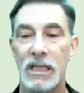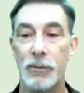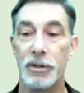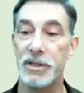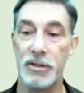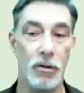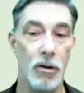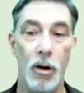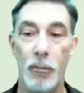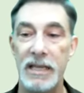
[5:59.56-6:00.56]
There were
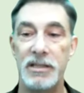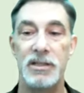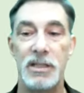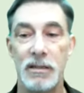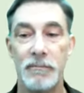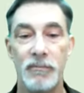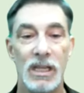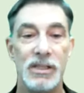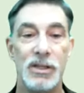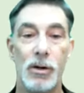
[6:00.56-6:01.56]
zero arrests,
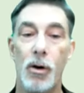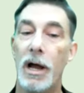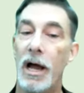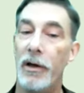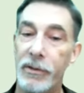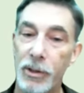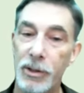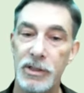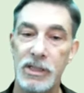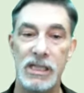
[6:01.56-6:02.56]
zero health
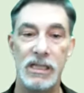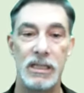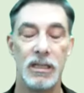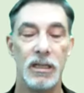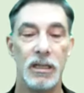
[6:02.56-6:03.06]
emergencies,